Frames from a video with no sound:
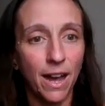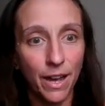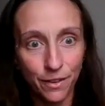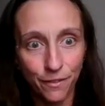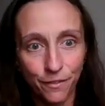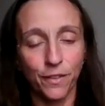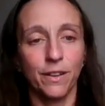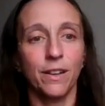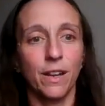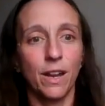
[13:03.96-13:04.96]
Of
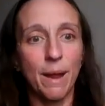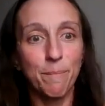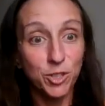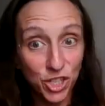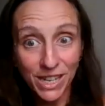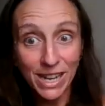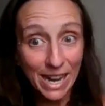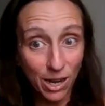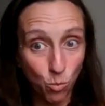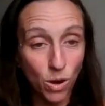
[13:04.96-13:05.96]
She
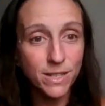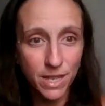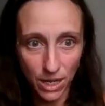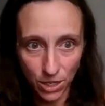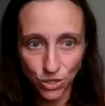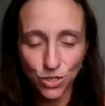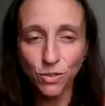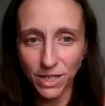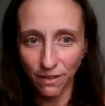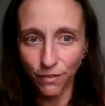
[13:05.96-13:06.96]
Can was the
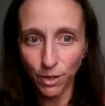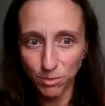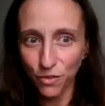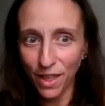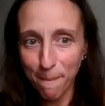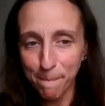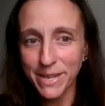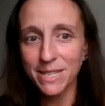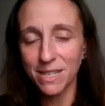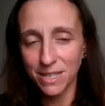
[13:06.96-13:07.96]
consulting firm, so that
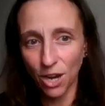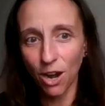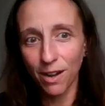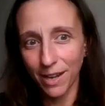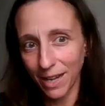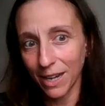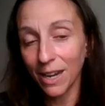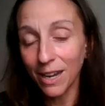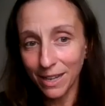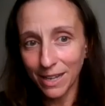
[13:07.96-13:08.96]
business
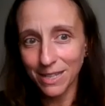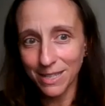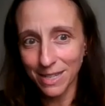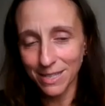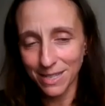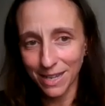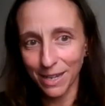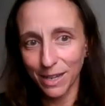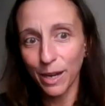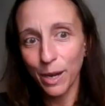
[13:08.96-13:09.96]
already
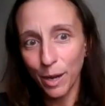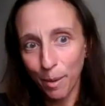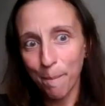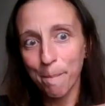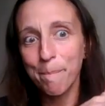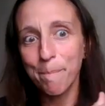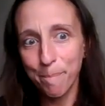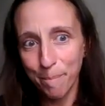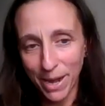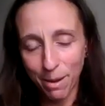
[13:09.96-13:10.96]
existed,
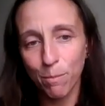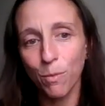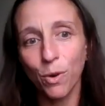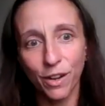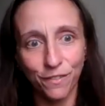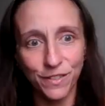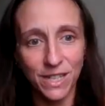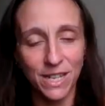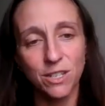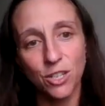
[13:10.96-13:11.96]
but it morphed
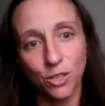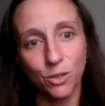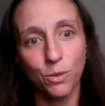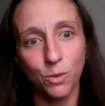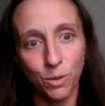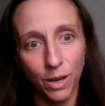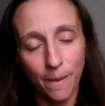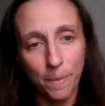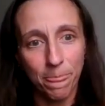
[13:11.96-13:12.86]
into